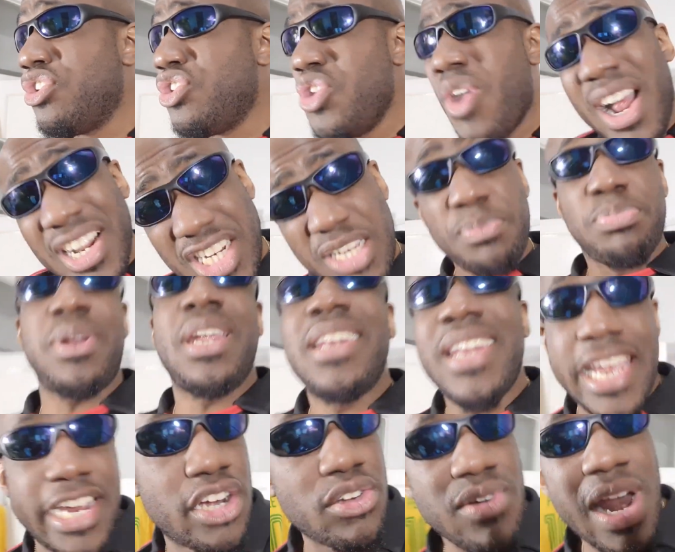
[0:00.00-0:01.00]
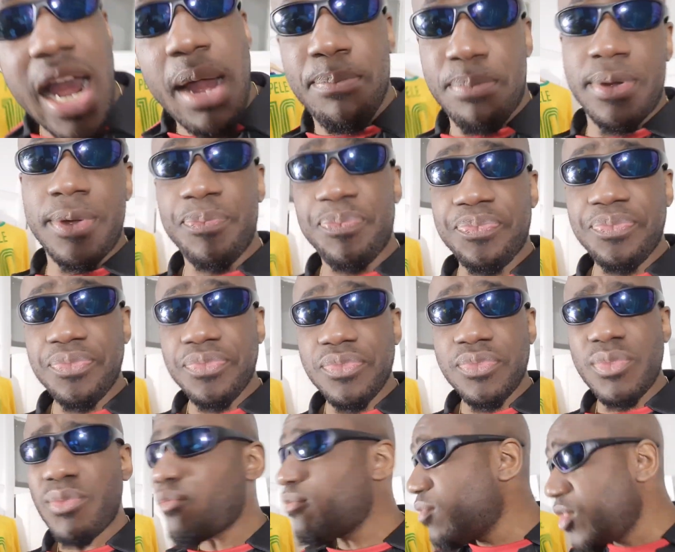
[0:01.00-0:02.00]
You actually played like crap.
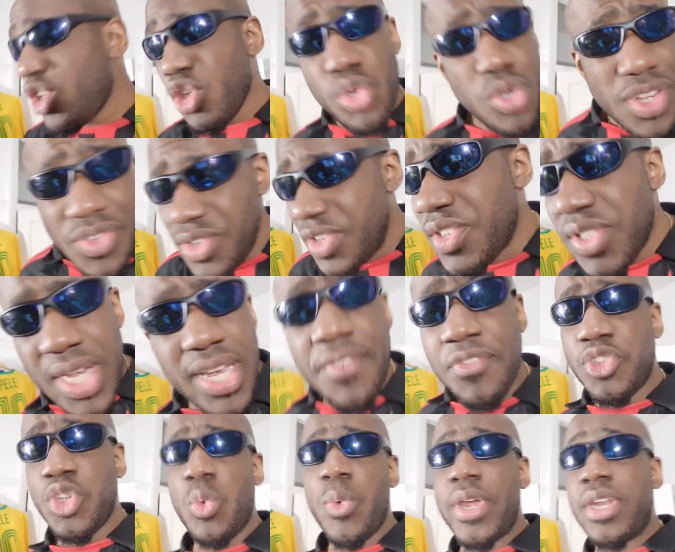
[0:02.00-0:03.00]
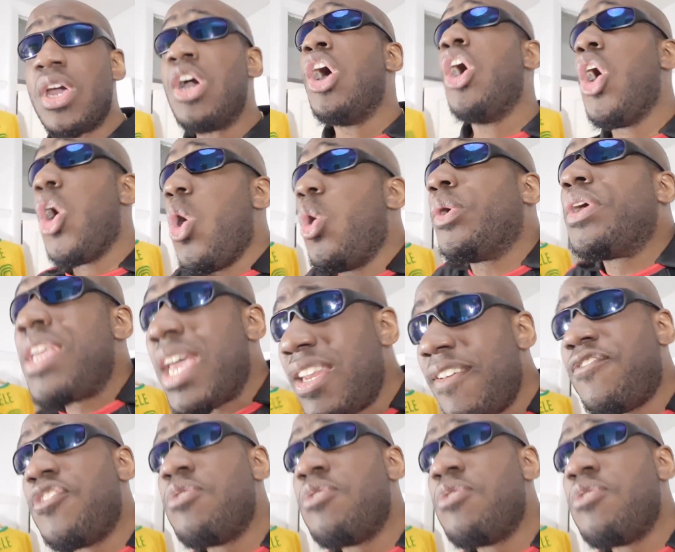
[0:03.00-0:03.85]
You didn't deserve to win. Okay, you had a